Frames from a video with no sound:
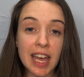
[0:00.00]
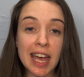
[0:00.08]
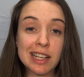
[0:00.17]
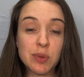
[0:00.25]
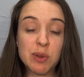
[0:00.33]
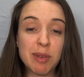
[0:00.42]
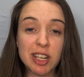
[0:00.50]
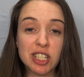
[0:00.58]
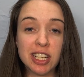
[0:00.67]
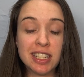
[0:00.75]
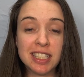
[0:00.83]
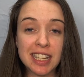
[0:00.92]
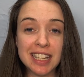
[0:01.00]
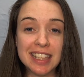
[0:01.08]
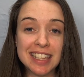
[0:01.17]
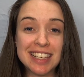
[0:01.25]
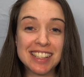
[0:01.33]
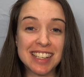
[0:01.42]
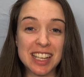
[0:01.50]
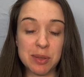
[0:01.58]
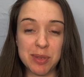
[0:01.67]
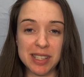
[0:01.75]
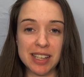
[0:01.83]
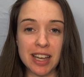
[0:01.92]
As we mentioned in the
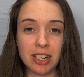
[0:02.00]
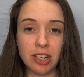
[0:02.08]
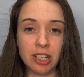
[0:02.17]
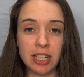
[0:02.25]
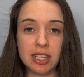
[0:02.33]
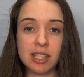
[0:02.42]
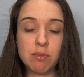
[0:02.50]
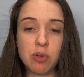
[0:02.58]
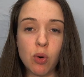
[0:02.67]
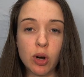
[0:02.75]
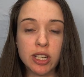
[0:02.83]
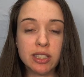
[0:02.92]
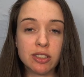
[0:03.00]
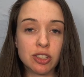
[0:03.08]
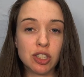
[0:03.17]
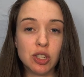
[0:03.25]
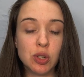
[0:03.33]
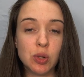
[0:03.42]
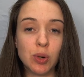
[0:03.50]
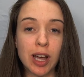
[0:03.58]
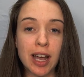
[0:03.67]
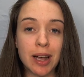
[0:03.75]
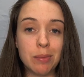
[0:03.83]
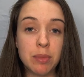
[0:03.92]
assessment cycle, it's important to
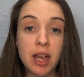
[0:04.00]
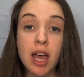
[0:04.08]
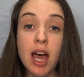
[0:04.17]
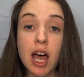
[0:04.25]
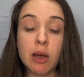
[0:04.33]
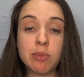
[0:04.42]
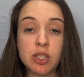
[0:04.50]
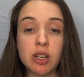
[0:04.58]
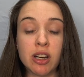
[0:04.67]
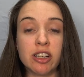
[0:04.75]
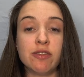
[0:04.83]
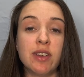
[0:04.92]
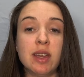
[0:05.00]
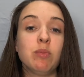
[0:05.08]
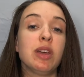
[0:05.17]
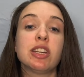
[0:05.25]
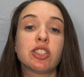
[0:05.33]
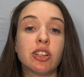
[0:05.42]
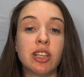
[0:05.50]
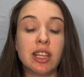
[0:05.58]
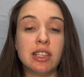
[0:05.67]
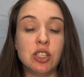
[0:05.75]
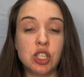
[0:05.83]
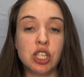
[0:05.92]
observe and make sure that
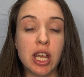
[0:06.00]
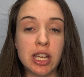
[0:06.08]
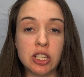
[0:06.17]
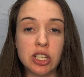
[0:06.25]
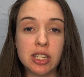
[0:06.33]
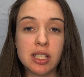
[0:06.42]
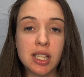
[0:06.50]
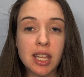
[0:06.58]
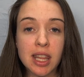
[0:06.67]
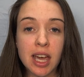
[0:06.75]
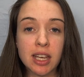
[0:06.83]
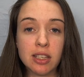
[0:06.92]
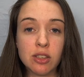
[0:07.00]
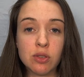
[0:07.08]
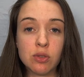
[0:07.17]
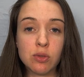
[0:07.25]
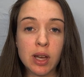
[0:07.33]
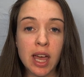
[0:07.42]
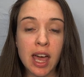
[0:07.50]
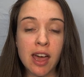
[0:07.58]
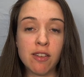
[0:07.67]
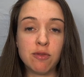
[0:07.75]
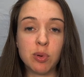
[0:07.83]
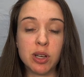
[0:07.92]
these changes that you
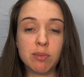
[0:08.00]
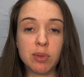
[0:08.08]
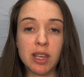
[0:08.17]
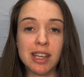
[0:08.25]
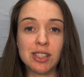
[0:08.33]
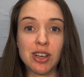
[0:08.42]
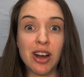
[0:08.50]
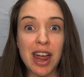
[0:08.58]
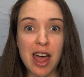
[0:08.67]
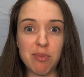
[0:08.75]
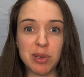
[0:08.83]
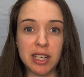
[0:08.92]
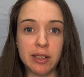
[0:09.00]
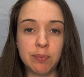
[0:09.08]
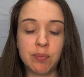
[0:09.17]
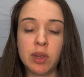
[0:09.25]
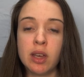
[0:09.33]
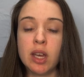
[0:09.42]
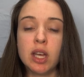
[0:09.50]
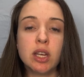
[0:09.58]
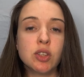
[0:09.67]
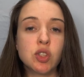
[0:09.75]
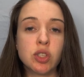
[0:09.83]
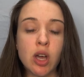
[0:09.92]
have put in place are happening.
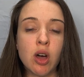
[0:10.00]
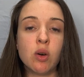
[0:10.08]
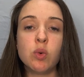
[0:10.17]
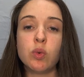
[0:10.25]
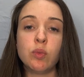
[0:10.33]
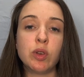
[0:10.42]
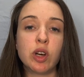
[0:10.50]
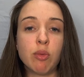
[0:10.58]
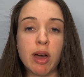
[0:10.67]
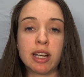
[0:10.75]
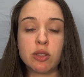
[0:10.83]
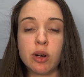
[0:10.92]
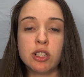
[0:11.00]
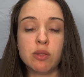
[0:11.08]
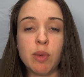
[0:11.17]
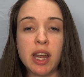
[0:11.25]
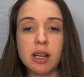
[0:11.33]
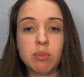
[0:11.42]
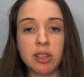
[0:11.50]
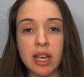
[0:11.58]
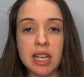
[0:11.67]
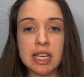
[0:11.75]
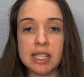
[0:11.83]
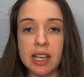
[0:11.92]
So when we go back to our dramatic
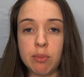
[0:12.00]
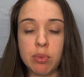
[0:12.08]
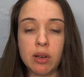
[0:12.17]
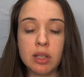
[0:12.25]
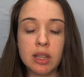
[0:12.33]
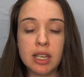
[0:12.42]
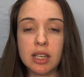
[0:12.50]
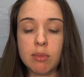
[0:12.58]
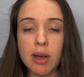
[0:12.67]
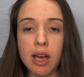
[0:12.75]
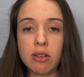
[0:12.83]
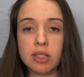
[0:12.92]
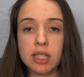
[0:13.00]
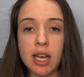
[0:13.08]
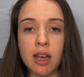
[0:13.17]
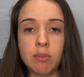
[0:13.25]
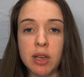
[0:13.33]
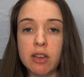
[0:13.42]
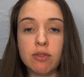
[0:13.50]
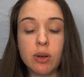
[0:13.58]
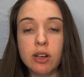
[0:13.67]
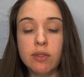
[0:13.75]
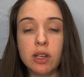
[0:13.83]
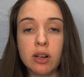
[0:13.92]
play example, think about if
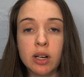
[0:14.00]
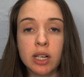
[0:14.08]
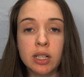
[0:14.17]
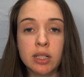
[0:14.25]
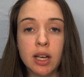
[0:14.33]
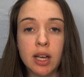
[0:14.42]
one of your